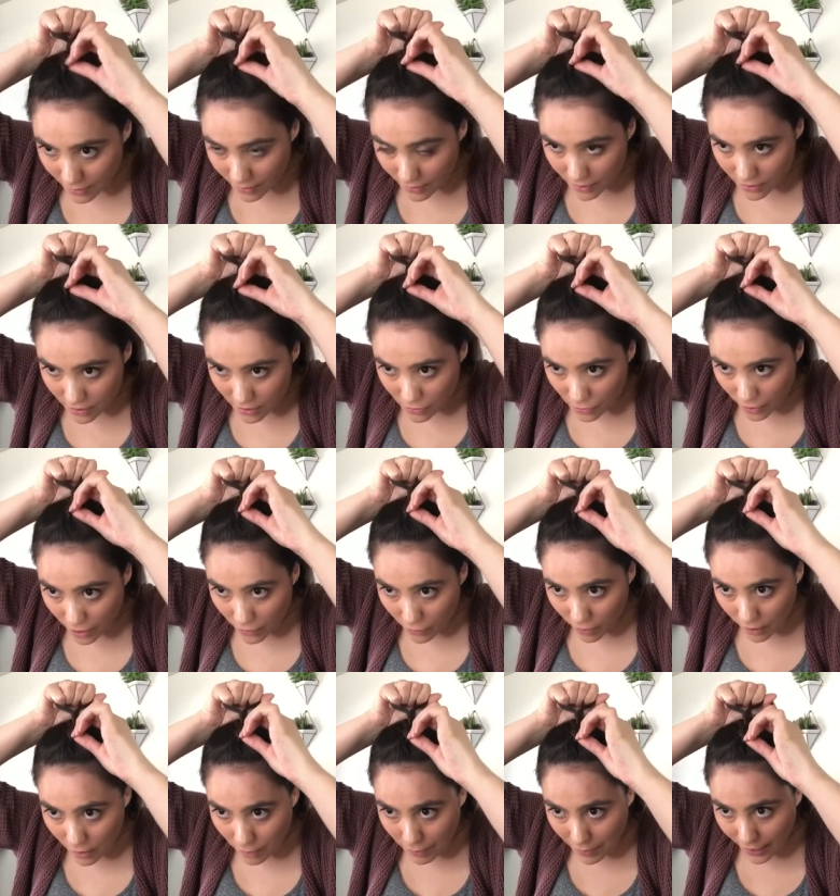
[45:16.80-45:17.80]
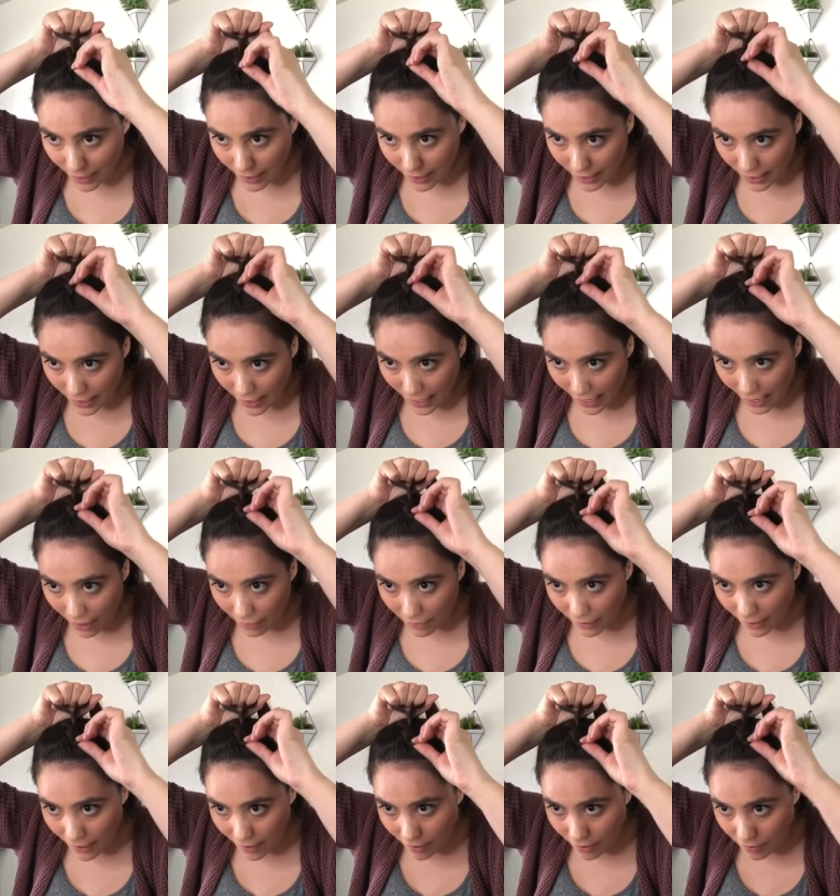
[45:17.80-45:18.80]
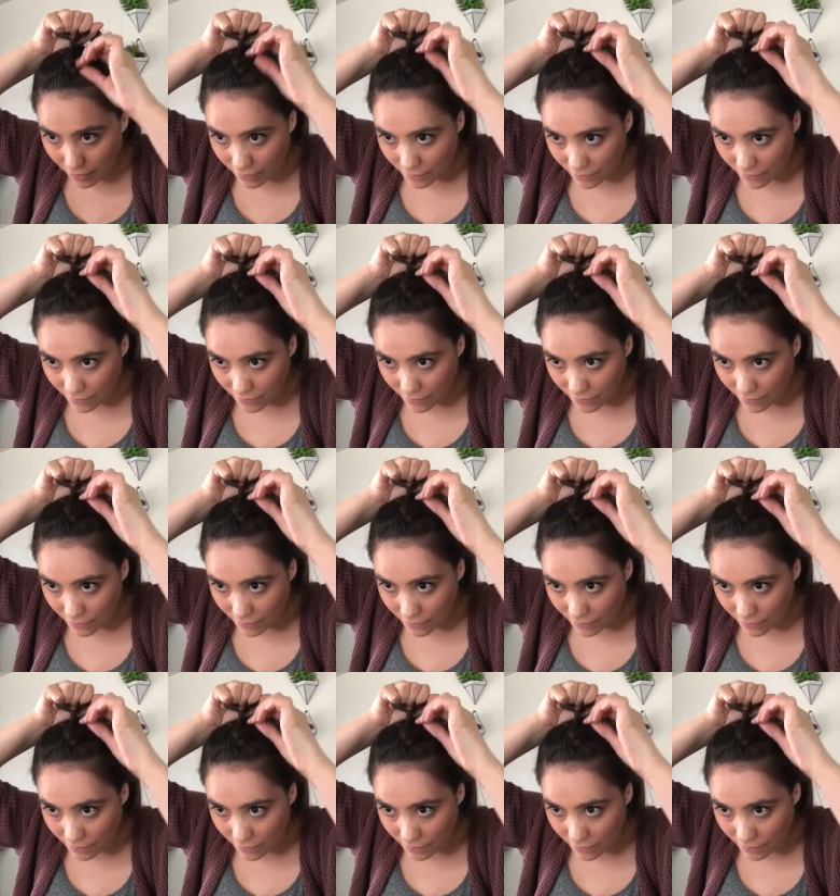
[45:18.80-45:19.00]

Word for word: This is where you want to pancake out now.